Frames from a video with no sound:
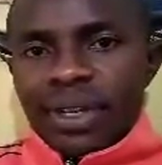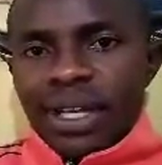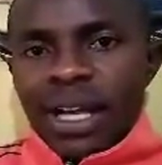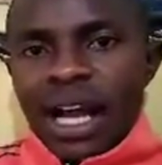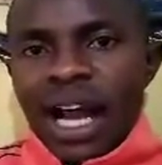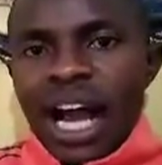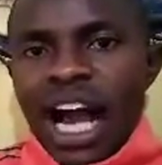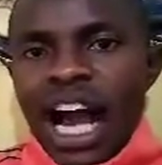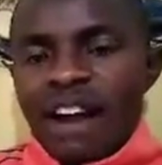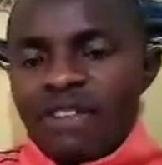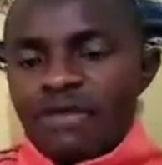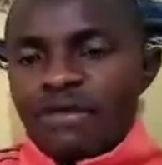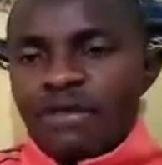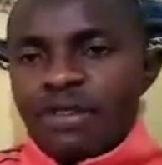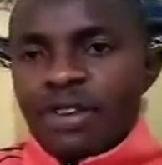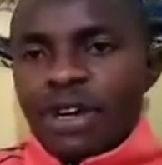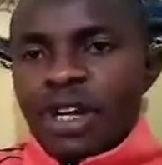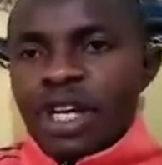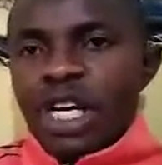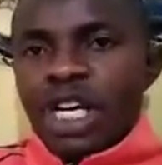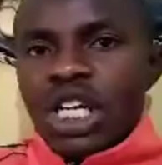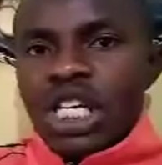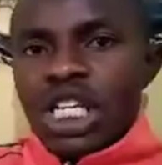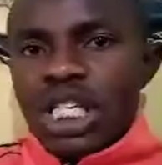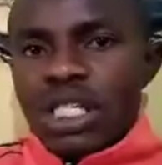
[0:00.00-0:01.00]
have
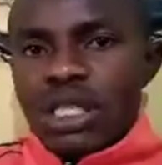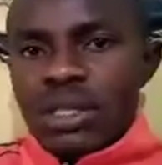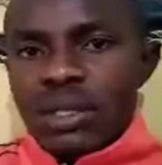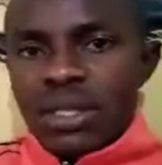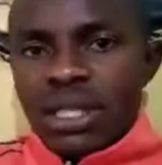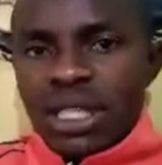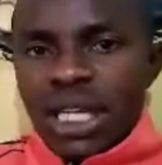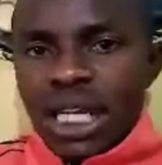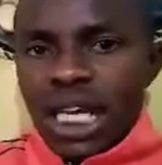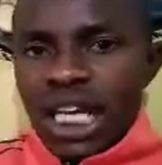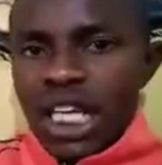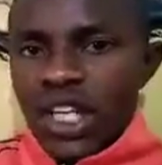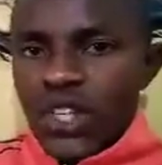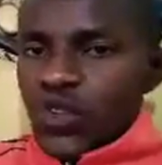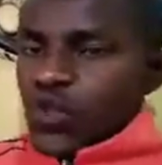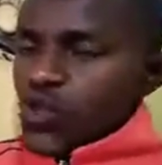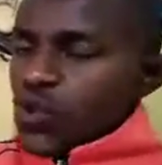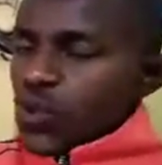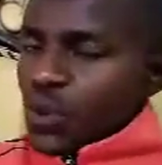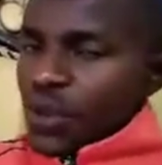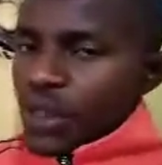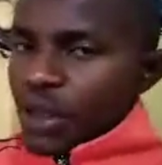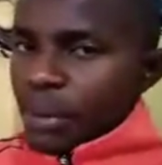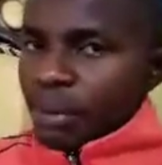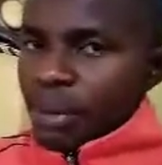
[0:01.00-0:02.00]
good history
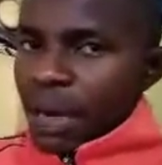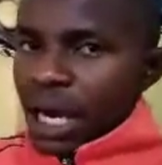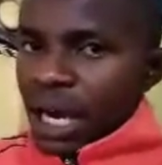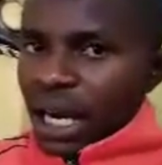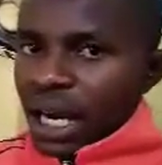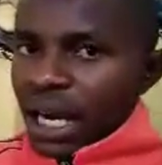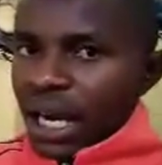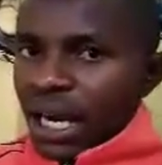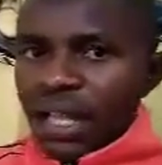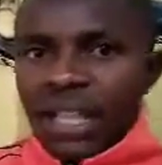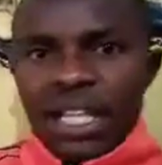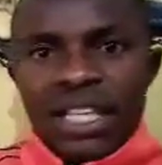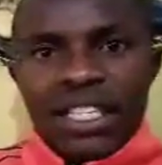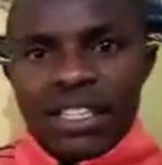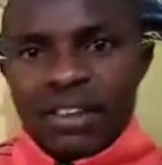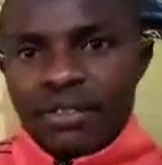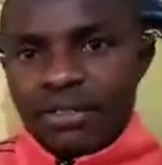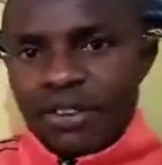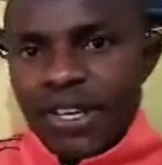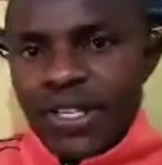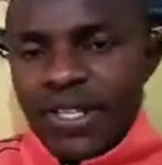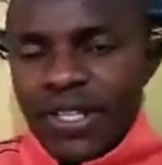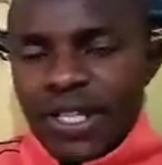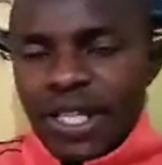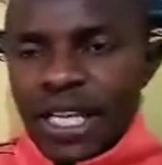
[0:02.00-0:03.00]
with the bank. That's the
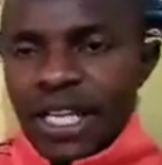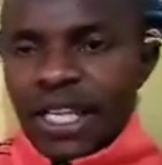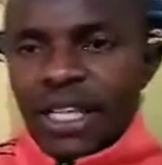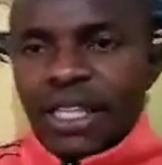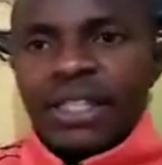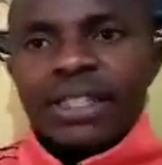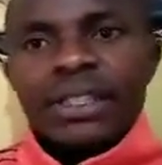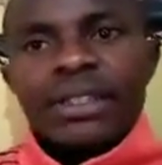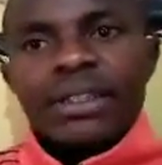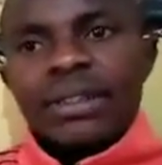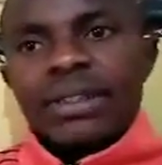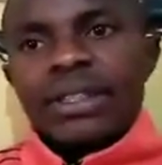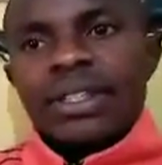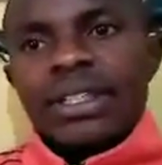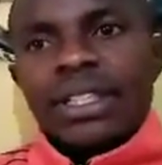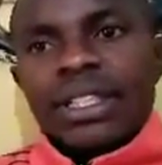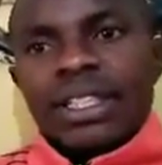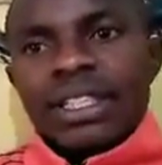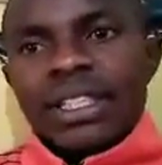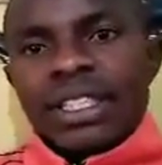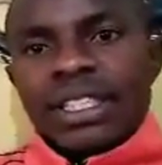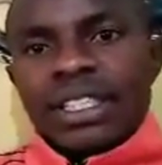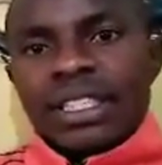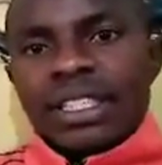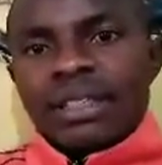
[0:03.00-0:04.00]
first thing.
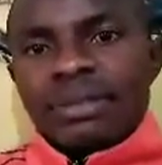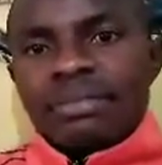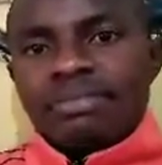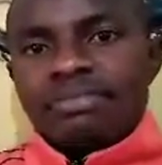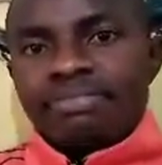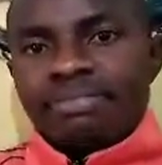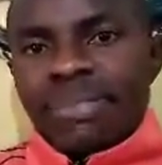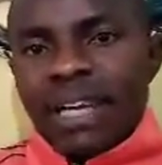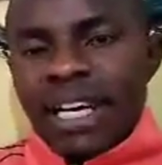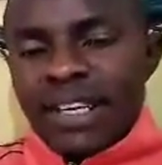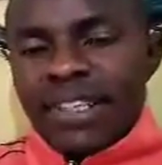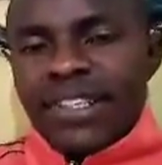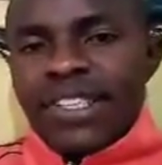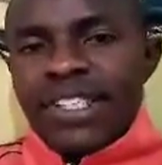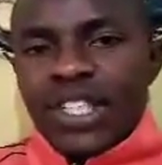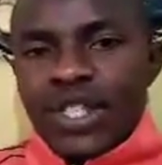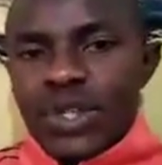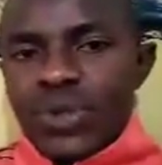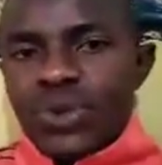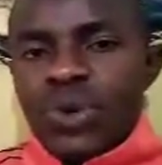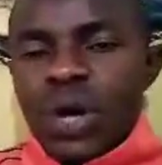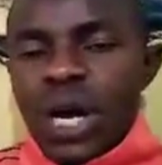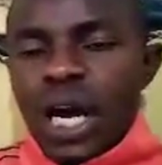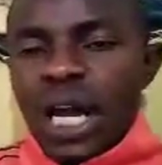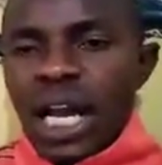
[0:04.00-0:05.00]
Banks
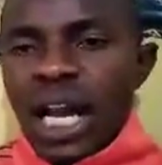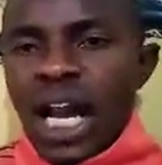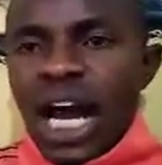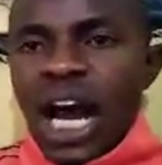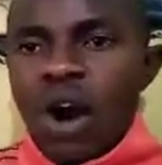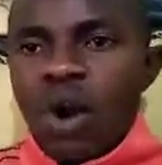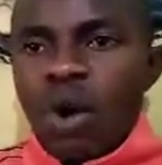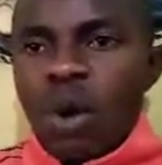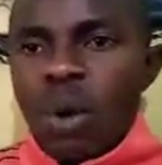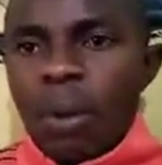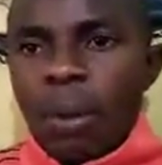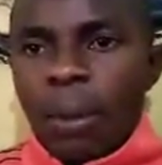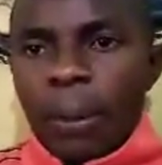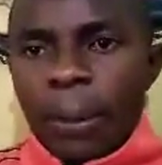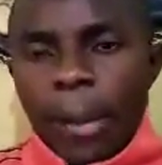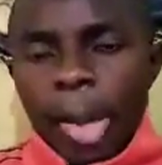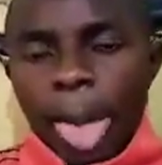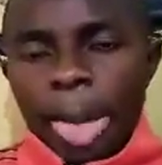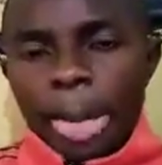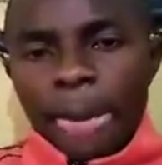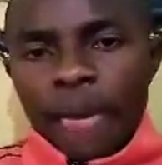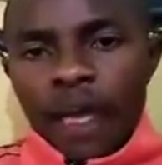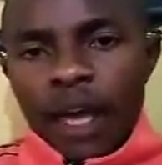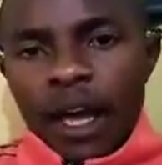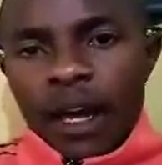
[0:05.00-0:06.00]
do allow
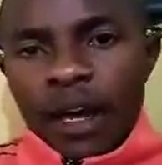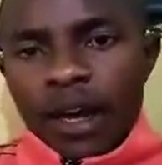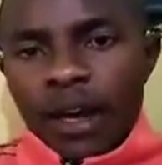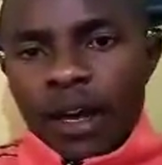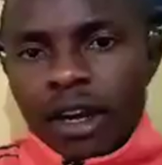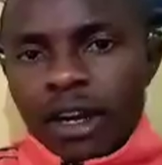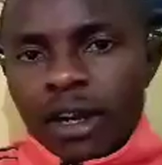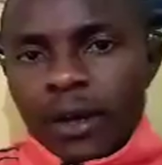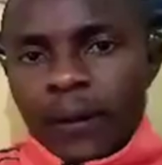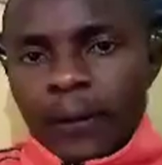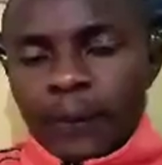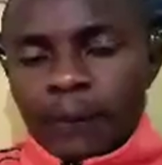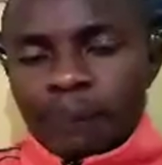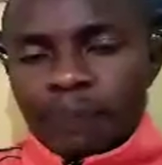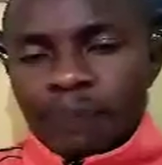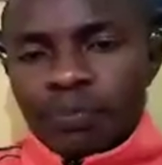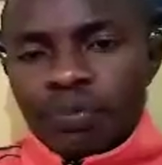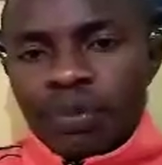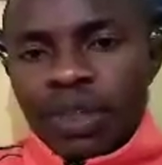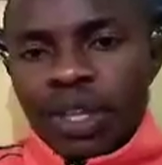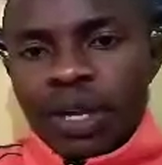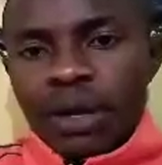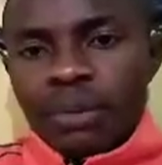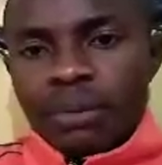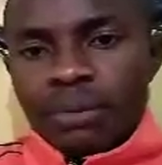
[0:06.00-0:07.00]
uh,
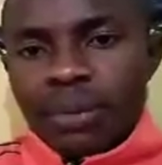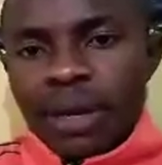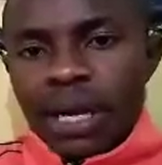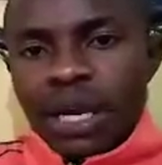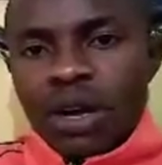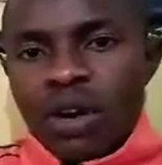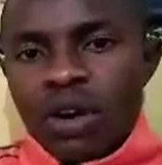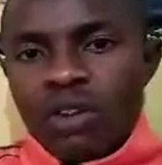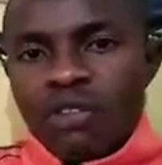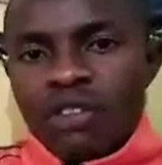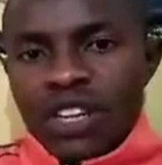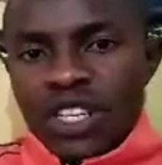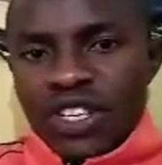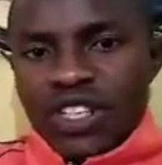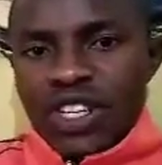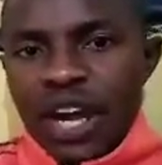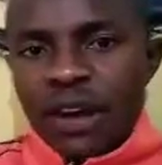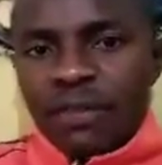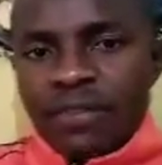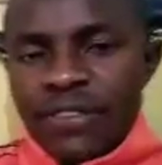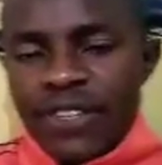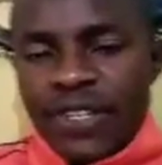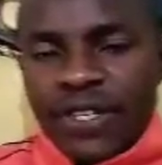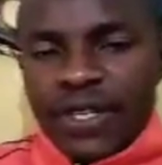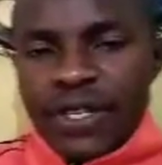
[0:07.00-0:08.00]
bank
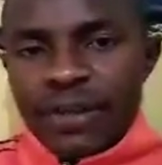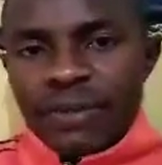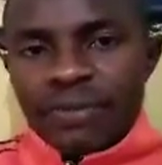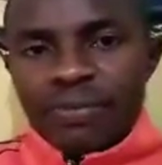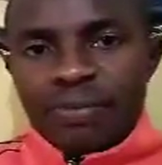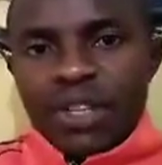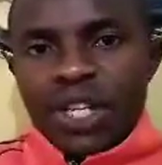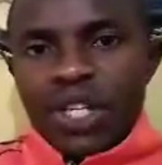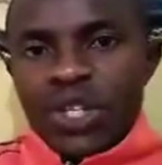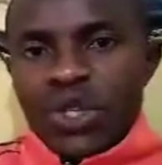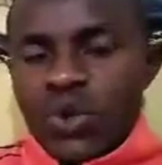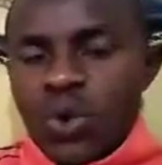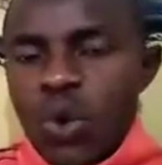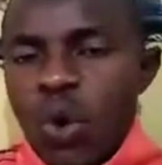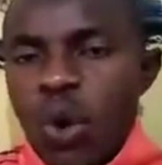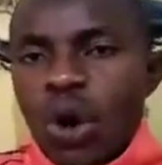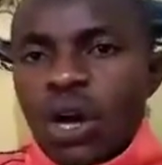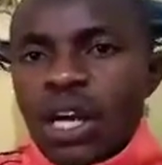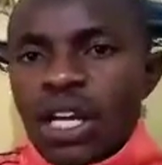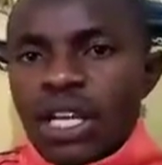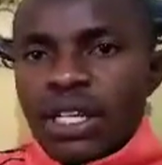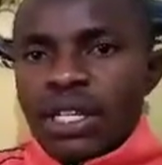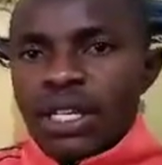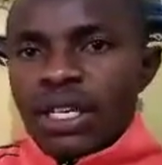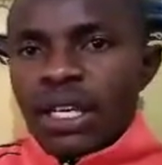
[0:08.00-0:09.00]
overdrafts to
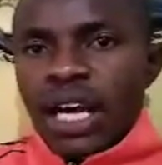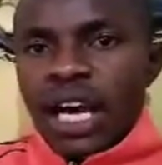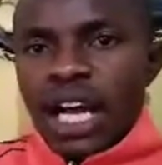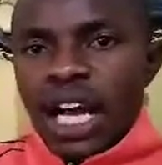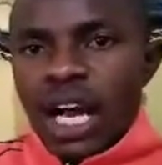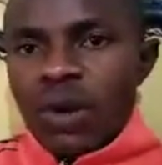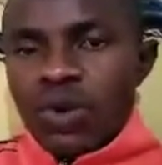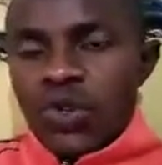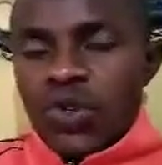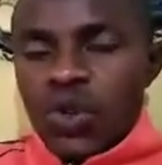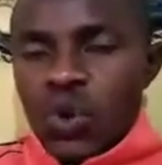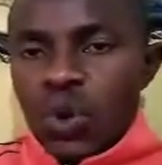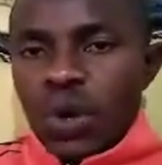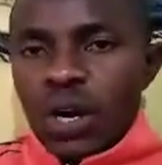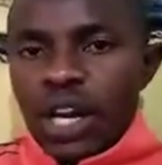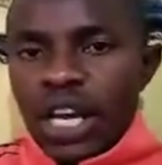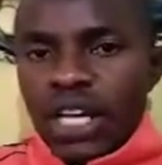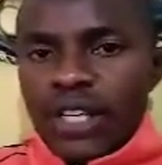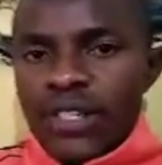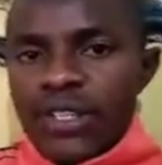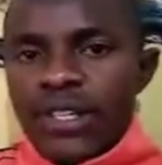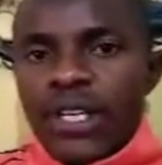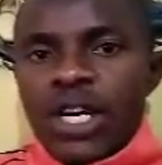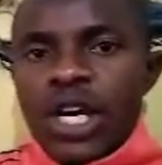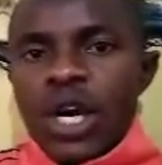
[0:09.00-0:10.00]
only account
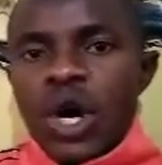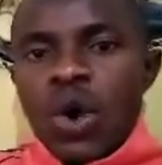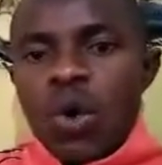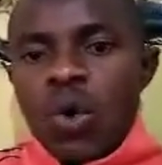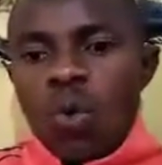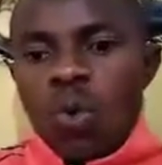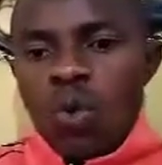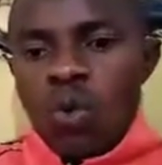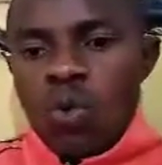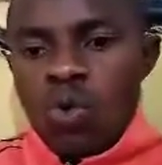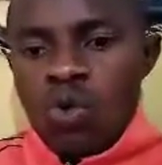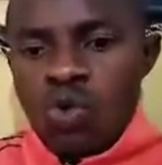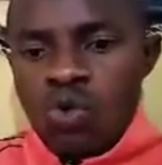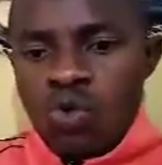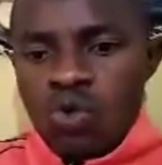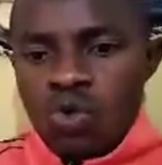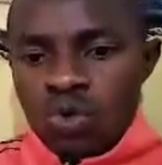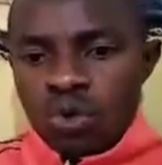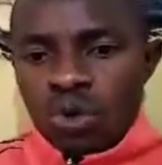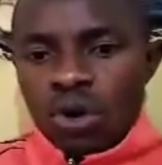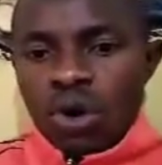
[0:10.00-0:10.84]
holders who